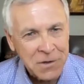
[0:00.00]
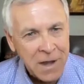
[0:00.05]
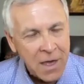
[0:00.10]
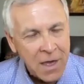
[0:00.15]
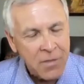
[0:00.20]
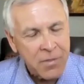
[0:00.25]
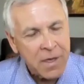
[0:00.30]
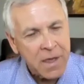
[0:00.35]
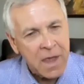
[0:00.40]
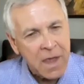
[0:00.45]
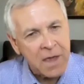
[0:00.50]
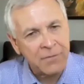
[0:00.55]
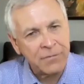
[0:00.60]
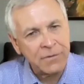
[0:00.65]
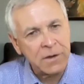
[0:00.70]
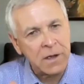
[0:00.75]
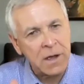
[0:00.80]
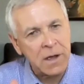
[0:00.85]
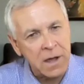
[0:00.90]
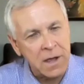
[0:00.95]
So now they
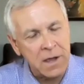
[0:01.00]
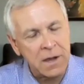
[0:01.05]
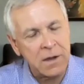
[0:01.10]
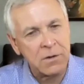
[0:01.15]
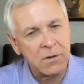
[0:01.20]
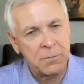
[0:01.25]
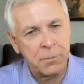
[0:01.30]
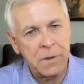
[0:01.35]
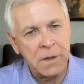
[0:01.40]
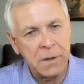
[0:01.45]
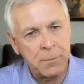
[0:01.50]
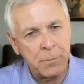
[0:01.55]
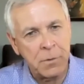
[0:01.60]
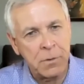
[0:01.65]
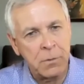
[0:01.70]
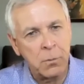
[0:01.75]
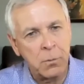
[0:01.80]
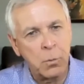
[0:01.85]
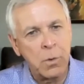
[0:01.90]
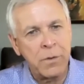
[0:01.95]
have to hire
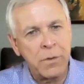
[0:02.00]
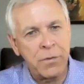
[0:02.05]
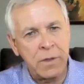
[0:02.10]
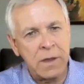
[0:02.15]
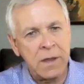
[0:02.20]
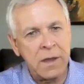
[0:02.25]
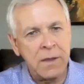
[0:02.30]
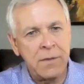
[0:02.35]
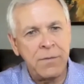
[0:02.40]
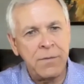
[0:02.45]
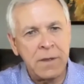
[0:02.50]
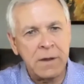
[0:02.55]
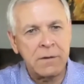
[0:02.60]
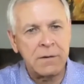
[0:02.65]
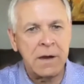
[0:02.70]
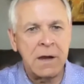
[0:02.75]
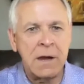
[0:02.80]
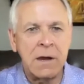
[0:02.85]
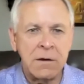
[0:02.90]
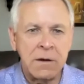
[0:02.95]
people within
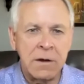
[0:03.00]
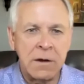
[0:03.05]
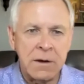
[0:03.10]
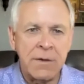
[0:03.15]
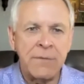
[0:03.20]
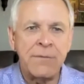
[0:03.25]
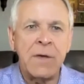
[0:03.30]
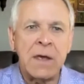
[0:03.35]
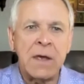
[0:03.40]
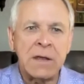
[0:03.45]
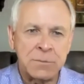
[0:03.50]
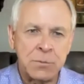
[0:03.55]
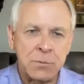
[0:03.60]
their area of